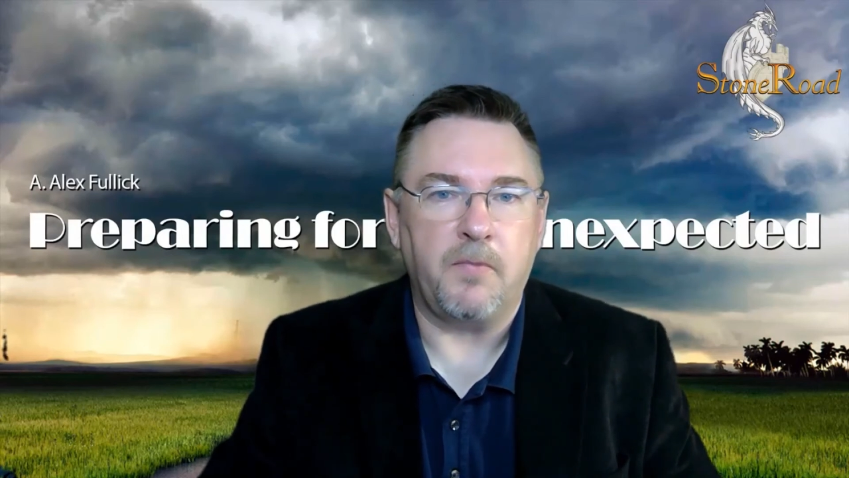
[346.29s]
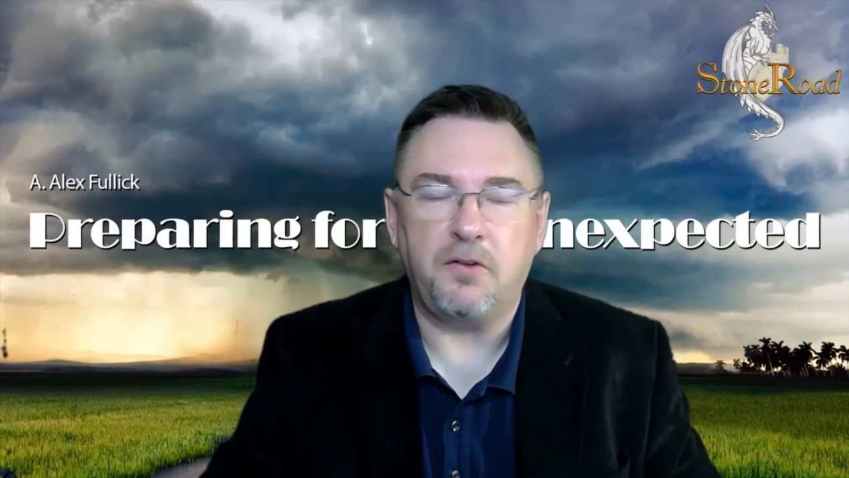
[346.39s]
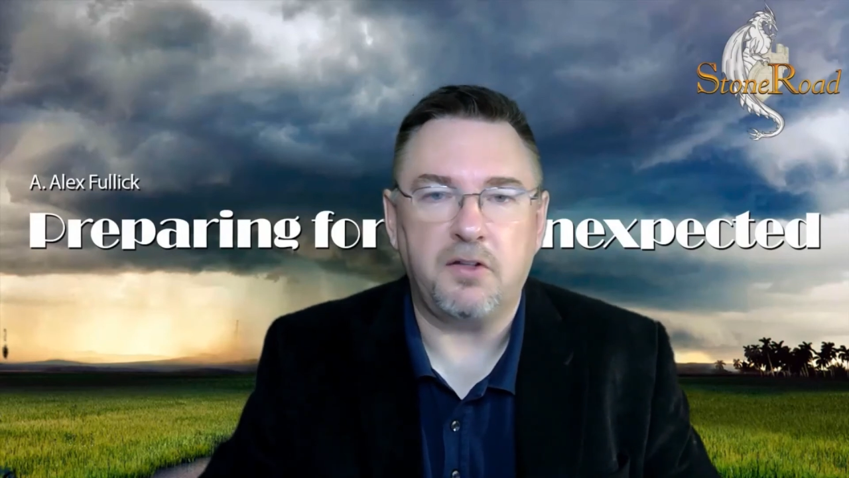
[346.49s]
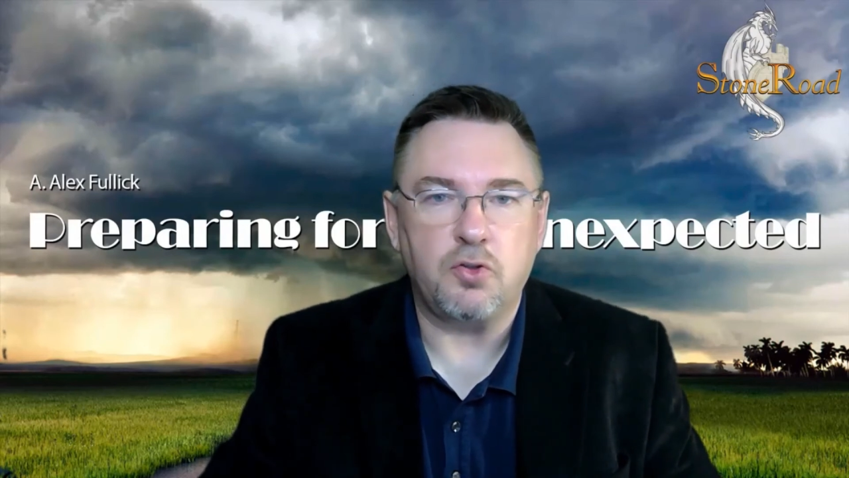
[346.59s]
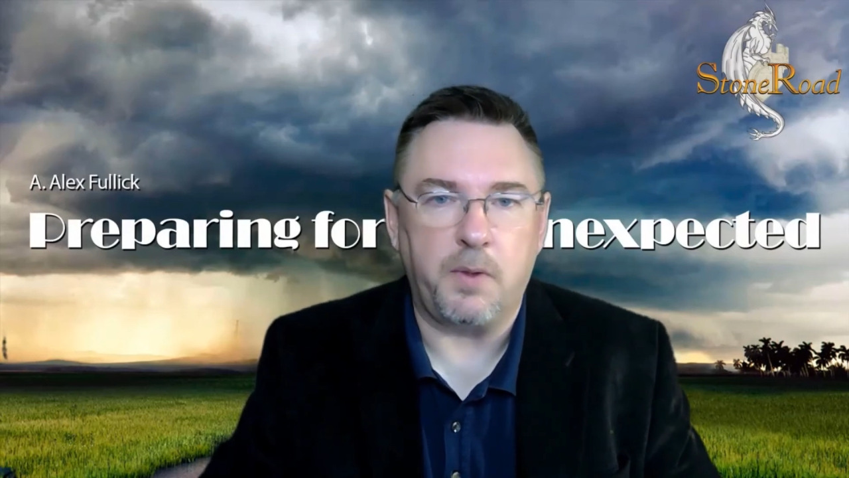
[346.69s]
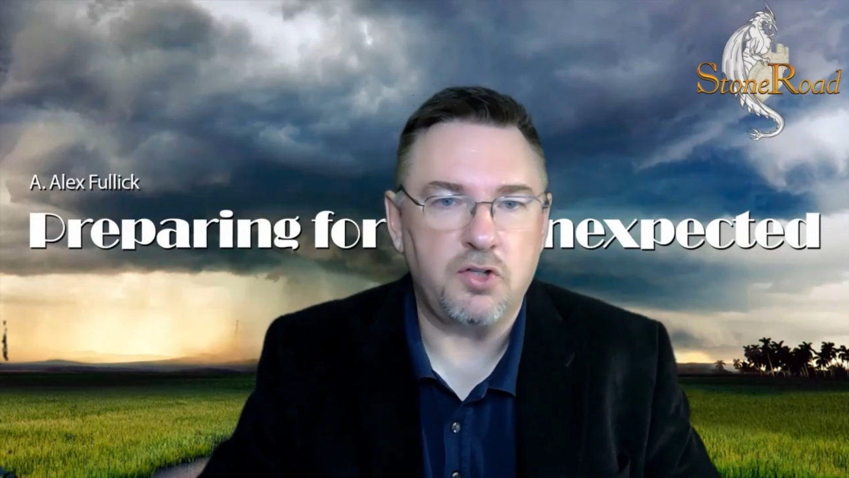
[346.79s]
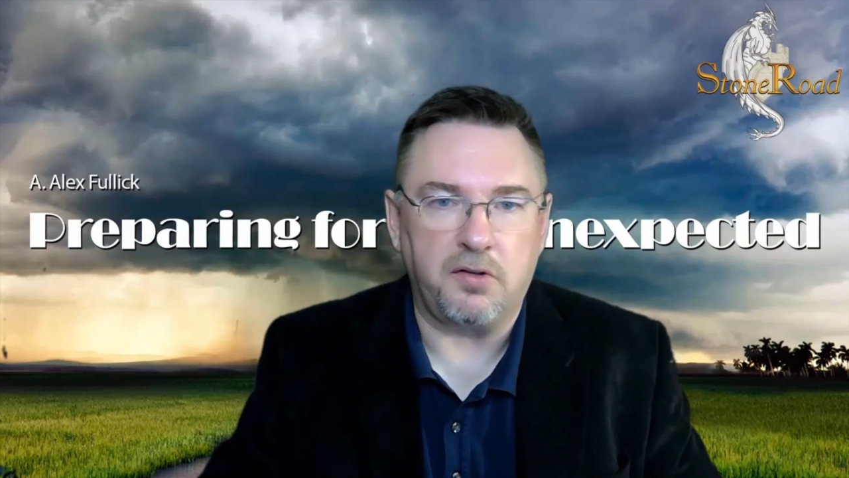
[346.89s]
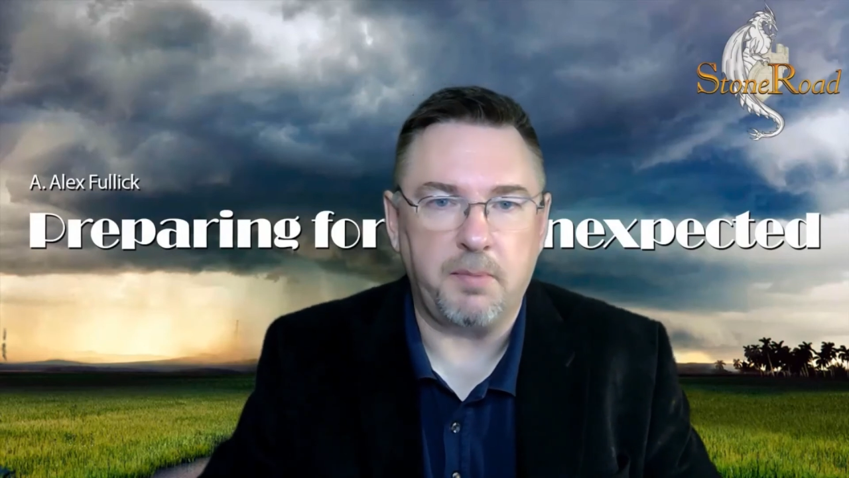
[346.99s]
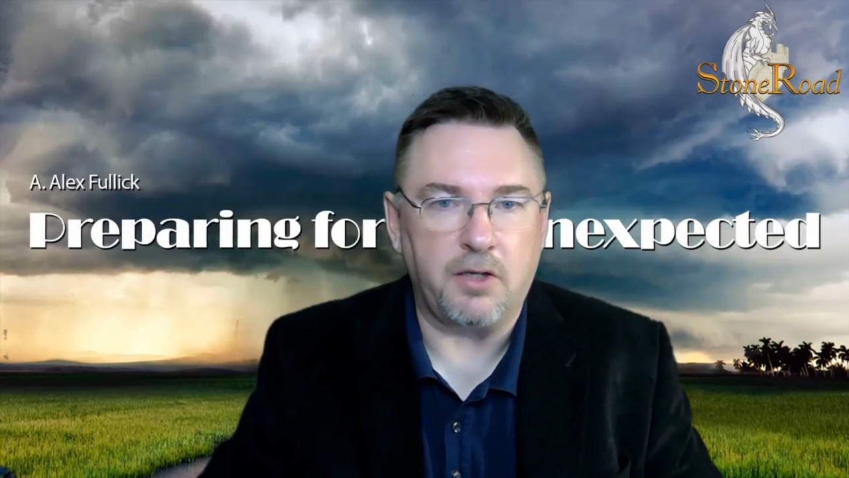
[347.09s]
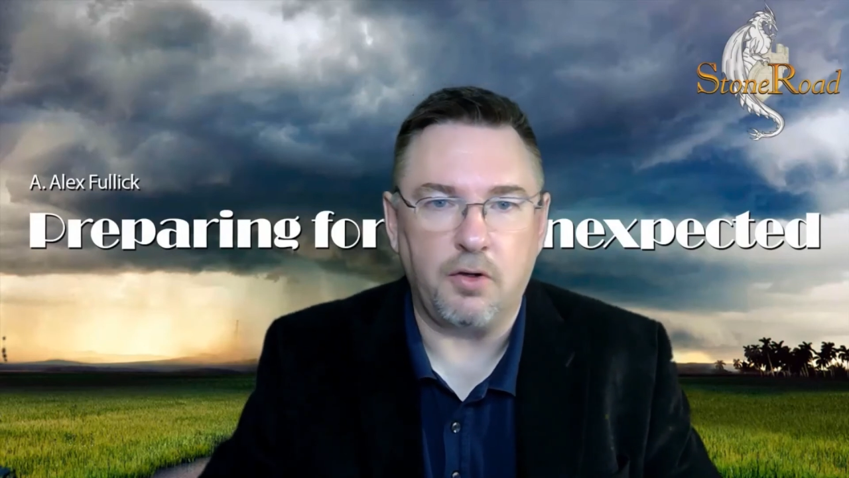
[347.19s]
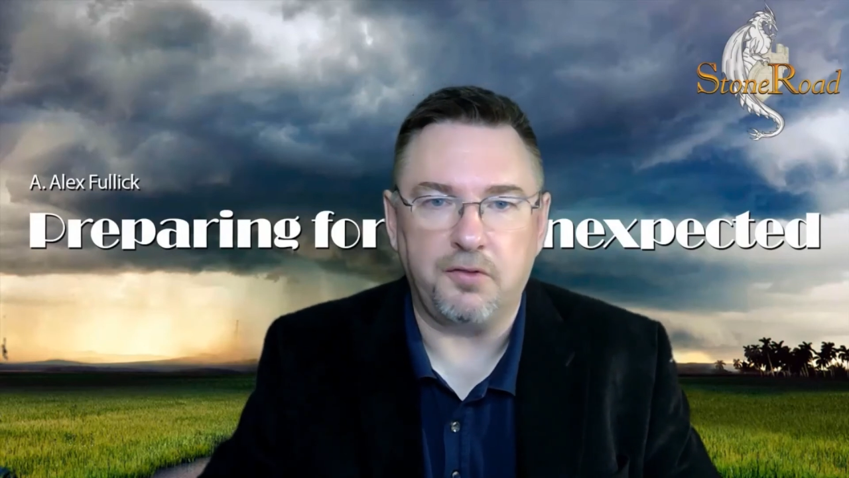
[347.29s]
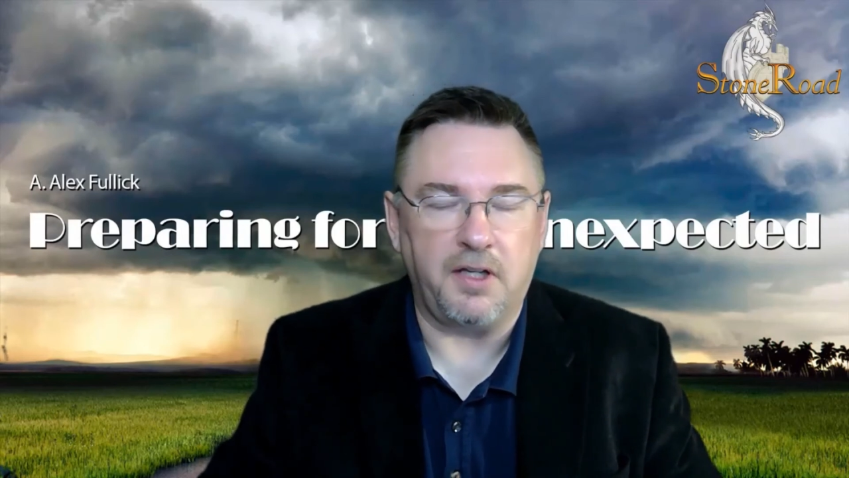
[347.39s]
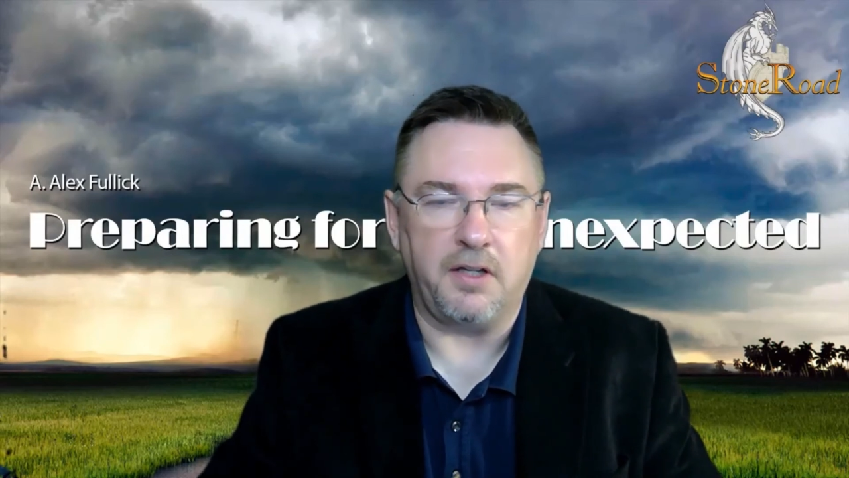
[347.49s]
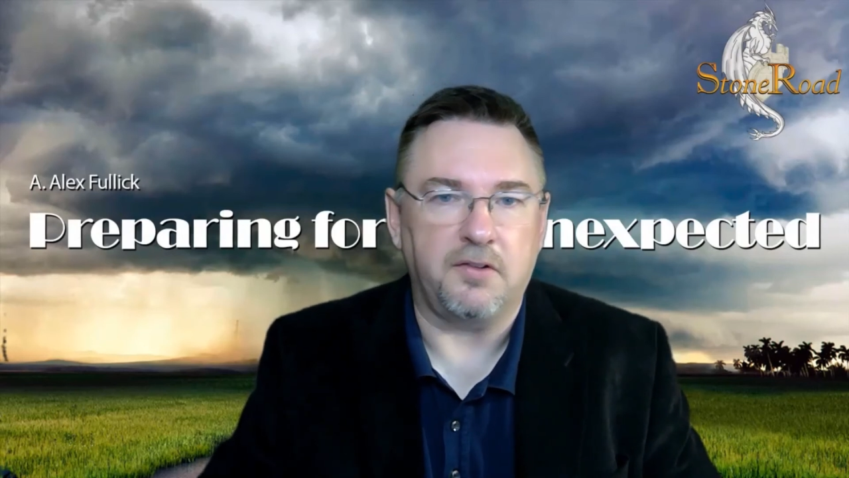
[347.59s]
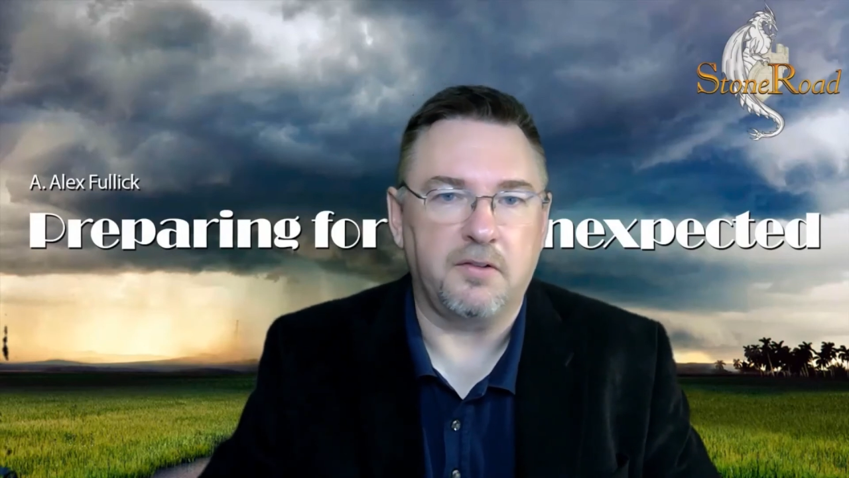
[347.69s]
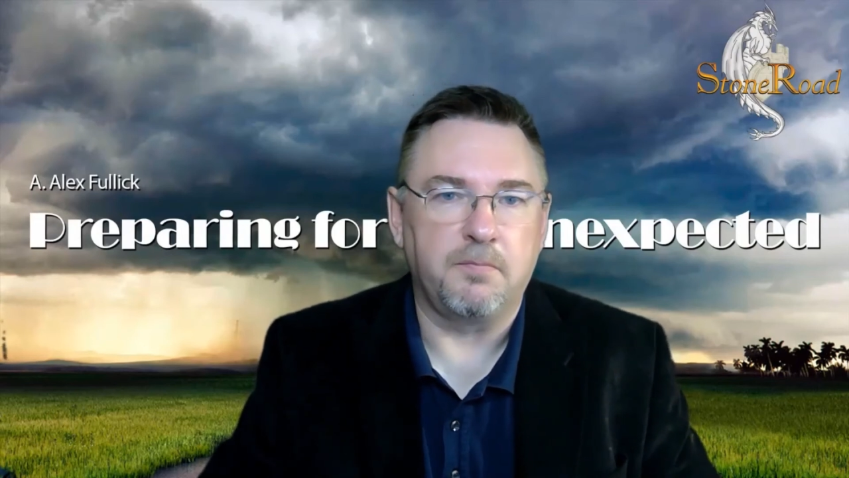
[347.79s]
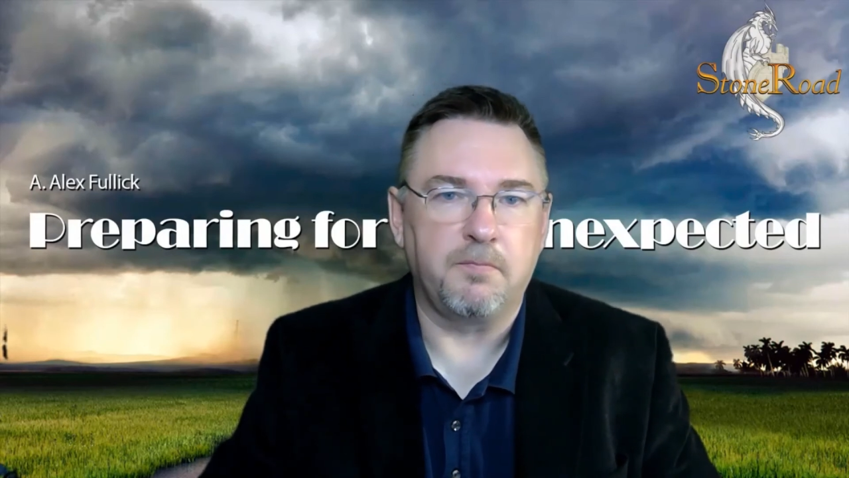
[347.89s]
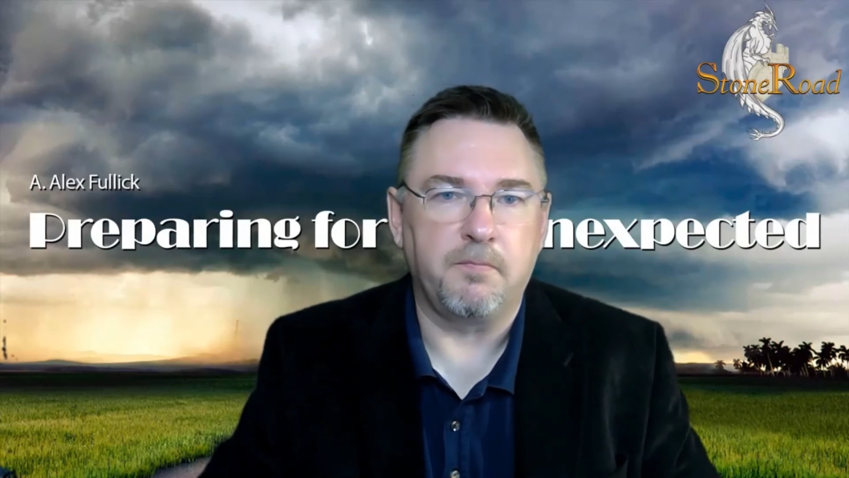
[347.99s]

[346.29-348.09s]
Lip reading: These situations make no sense.